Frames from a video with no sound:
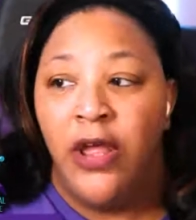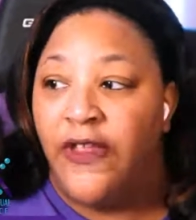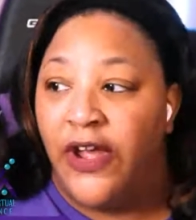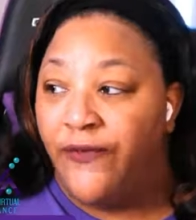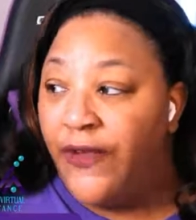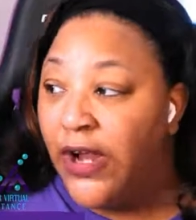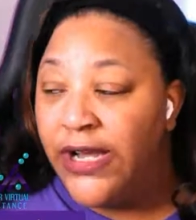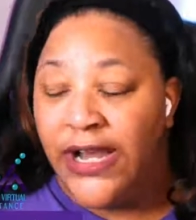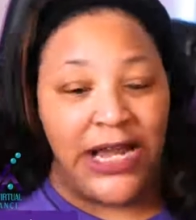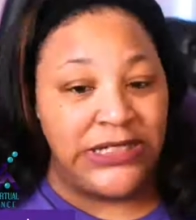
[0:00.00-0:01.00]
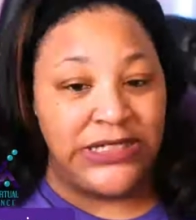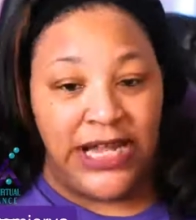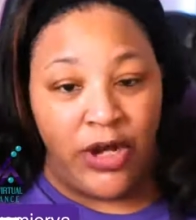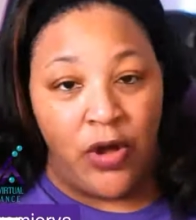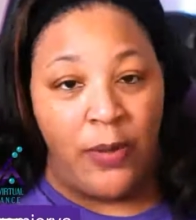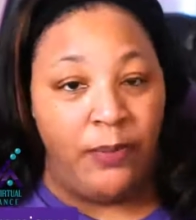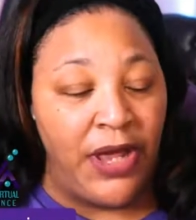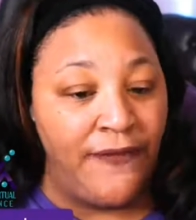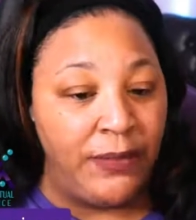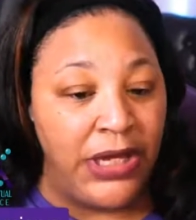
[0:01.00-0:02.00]
They're very nice. They go
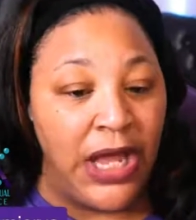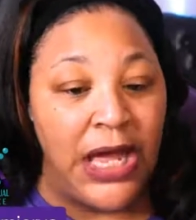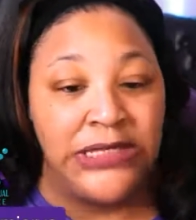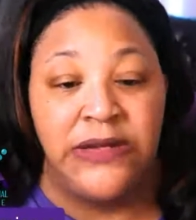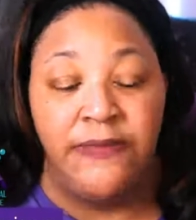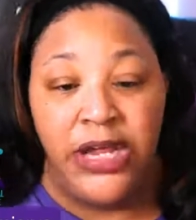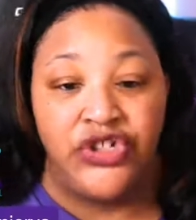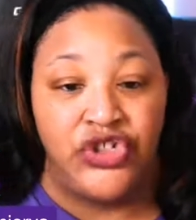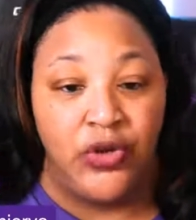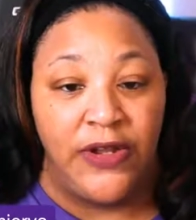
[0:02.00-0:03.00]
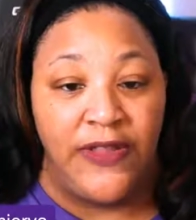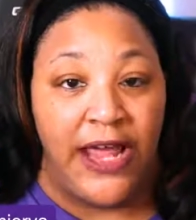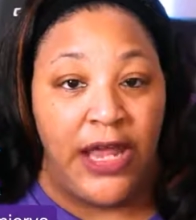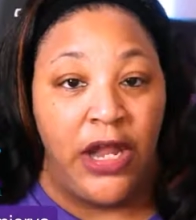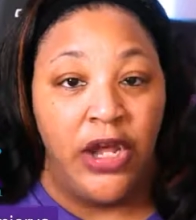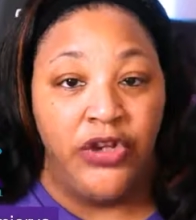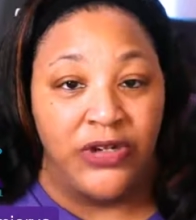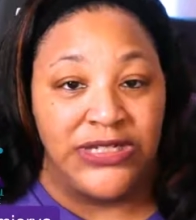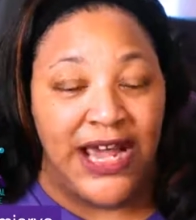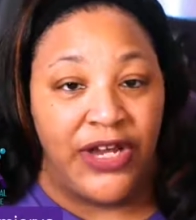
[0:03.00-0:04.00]
above and beyond to make sure that
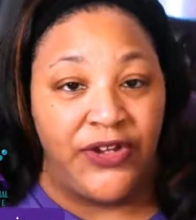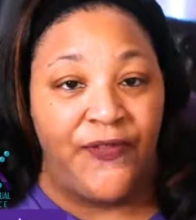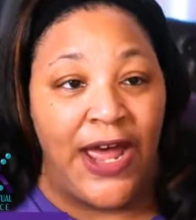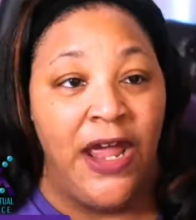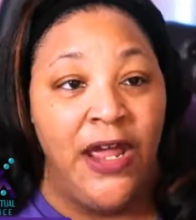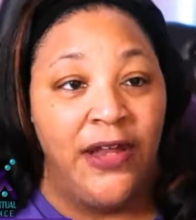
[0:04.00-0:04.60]
you're satisfied.